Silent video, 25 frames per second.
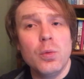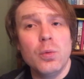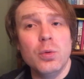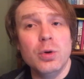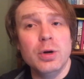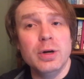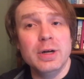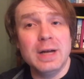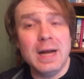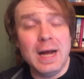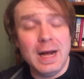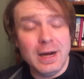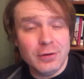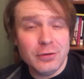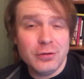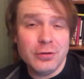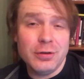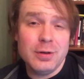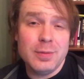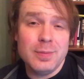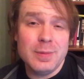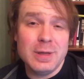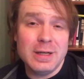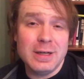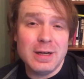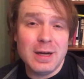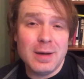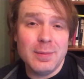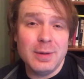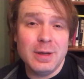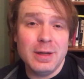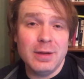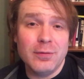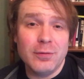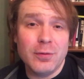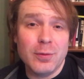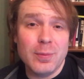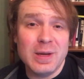would actually be
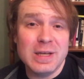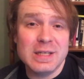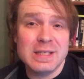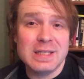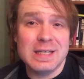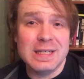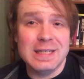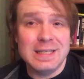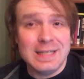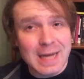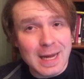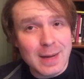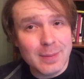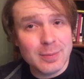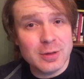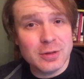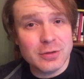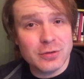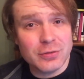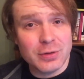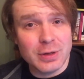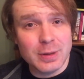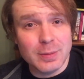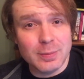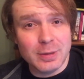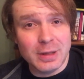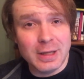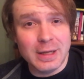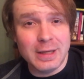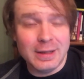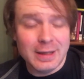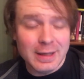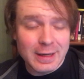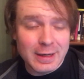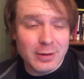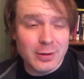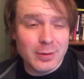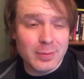nominated for Best Adapted Screenplay
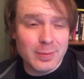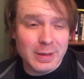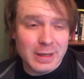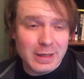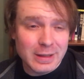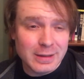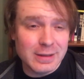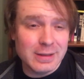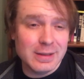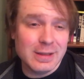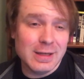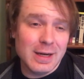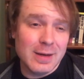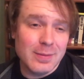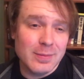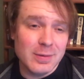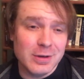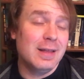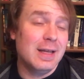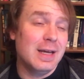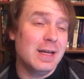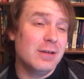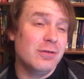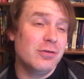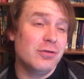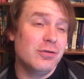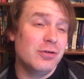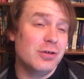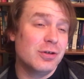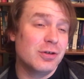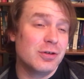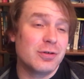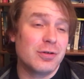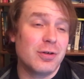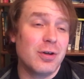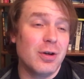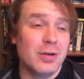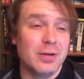later, but at the time they
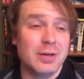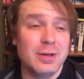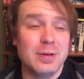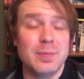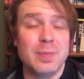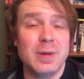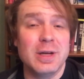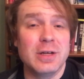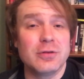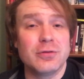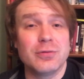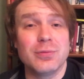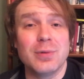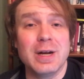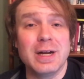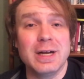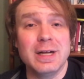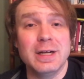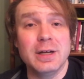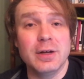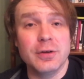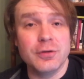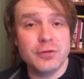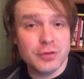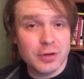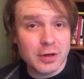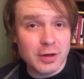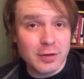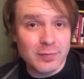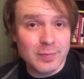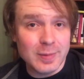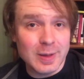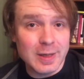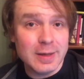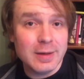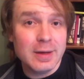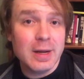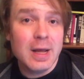just called it Best Writing
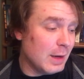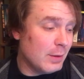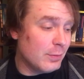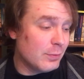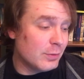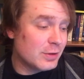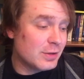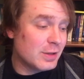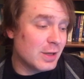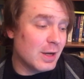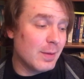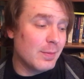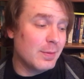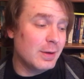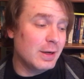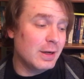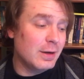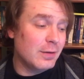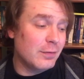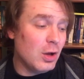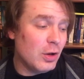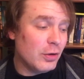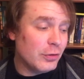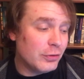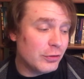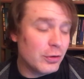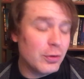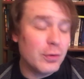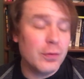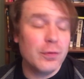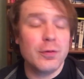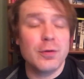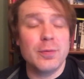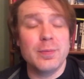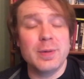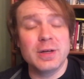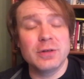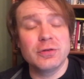Achievement, and was nominated also
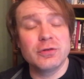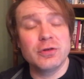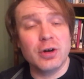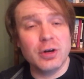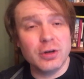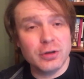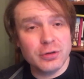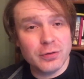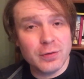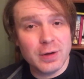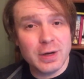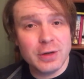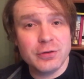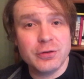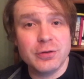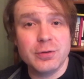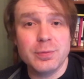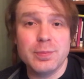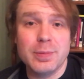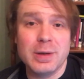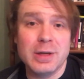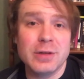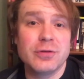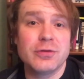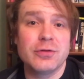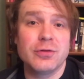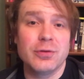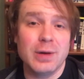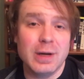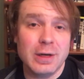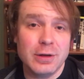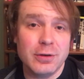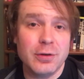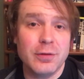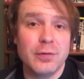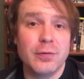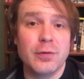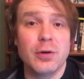for Best Art Direction, Best
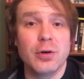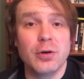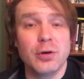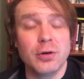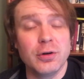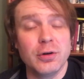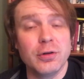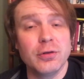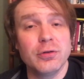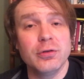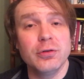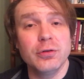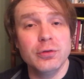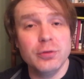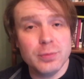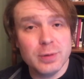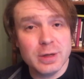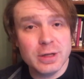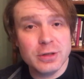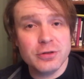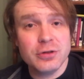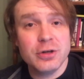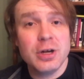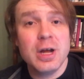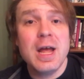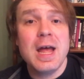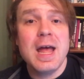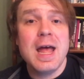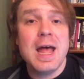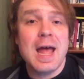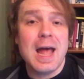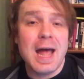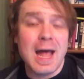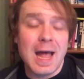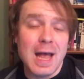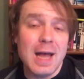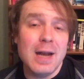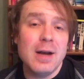Director for Ernest Lubitsch,
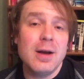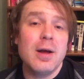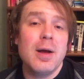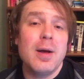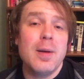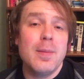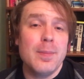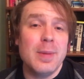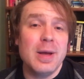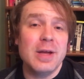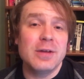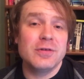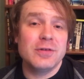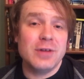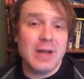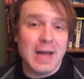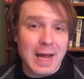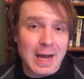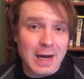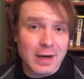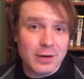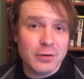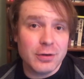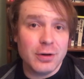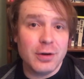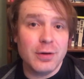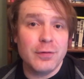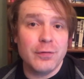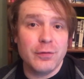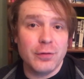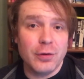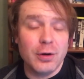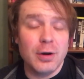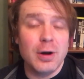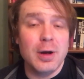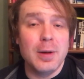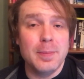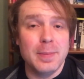and Best Actor
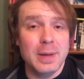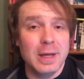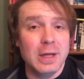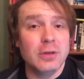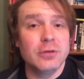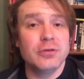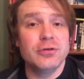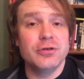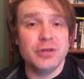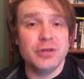for Amal